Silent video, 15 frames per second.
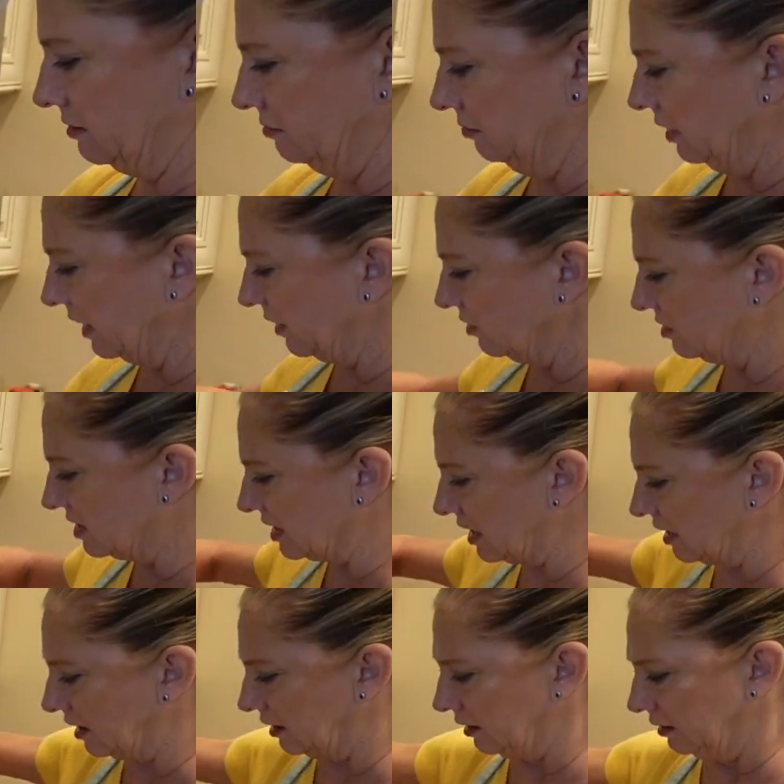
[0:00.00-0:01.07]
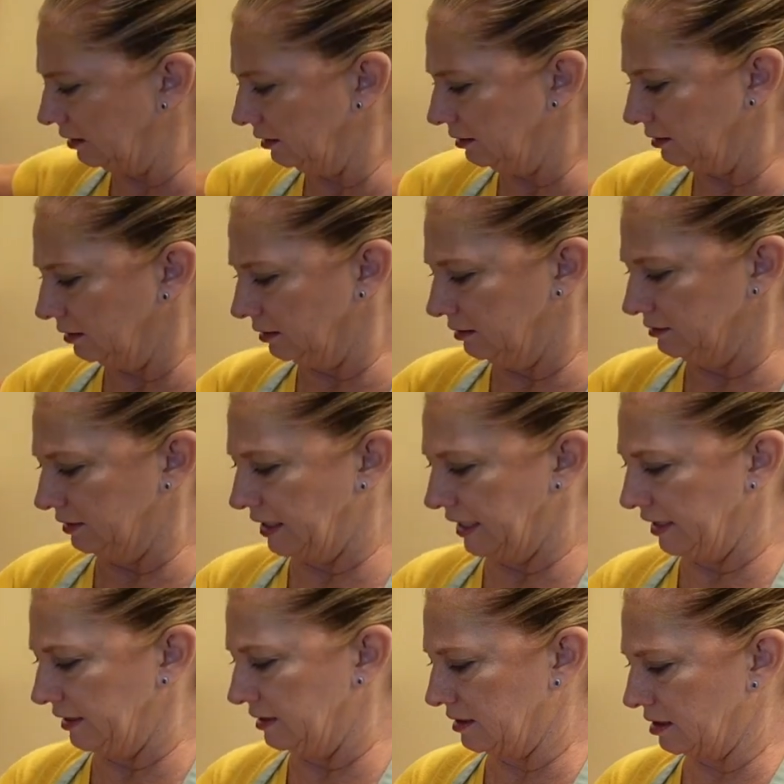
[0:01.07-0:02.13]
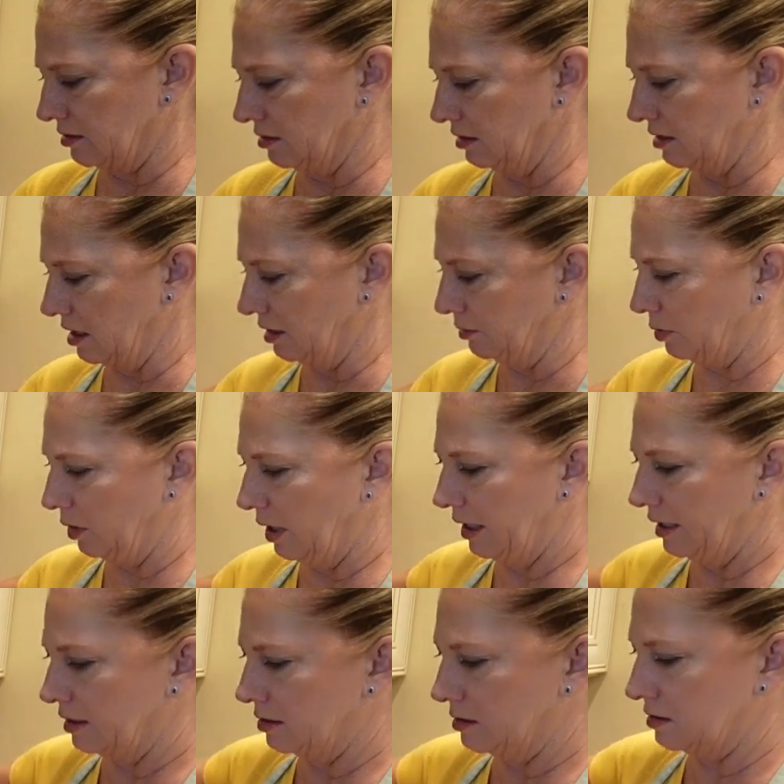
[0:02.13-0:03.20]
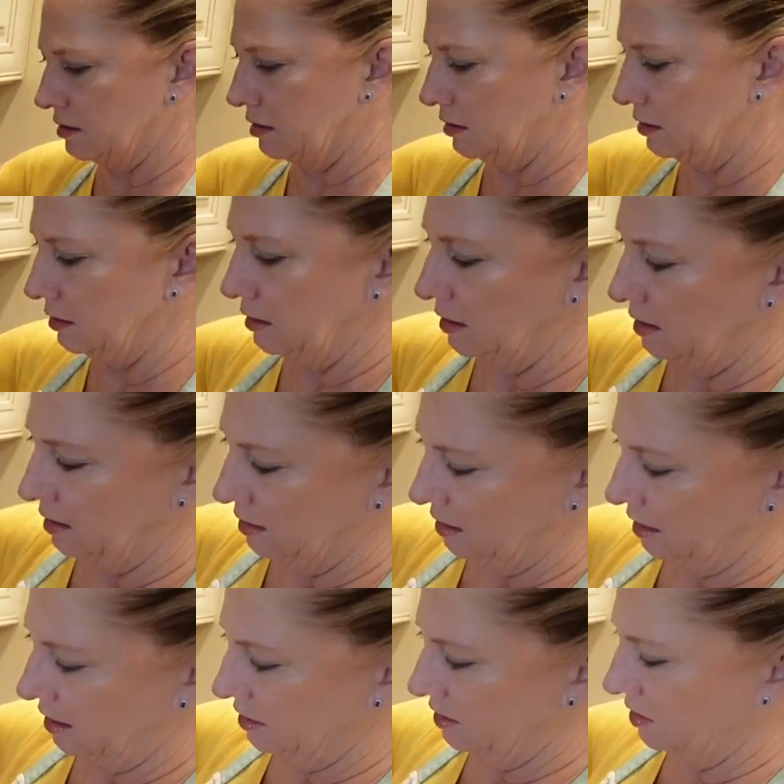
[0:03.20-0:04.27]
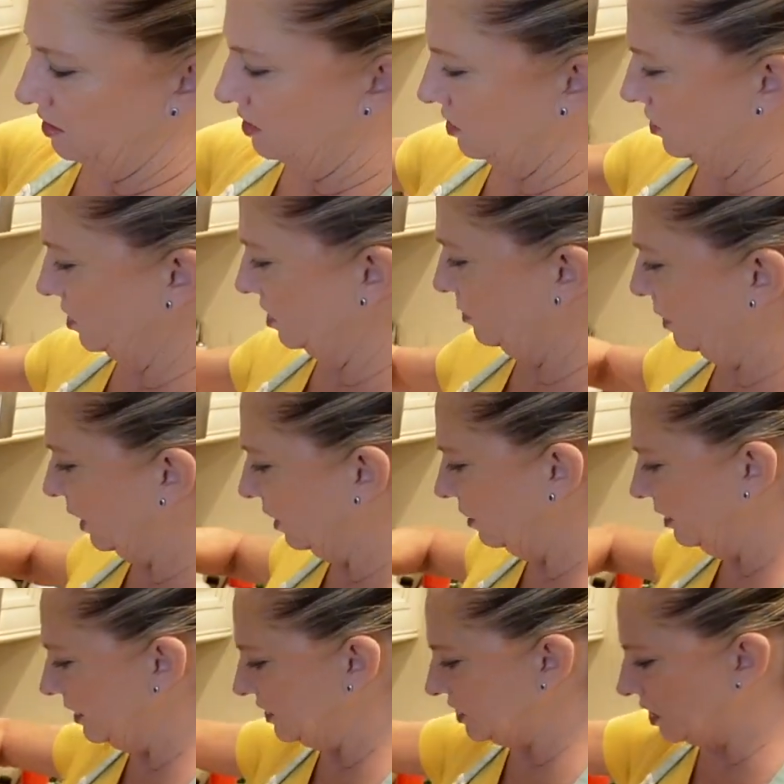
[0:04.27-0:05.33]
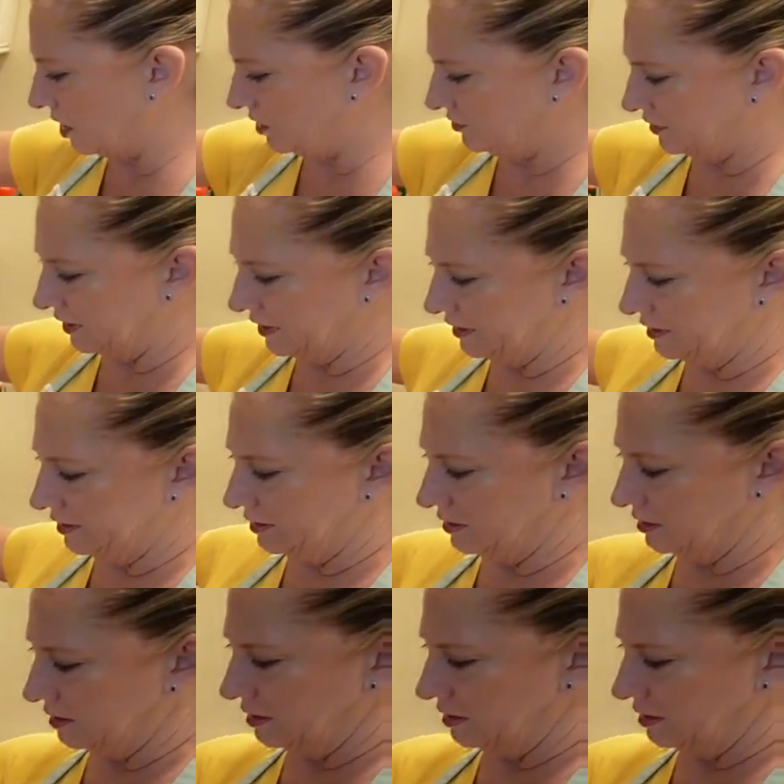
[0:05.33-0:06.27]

Like you say, these are not browned. The onions are just barely softened.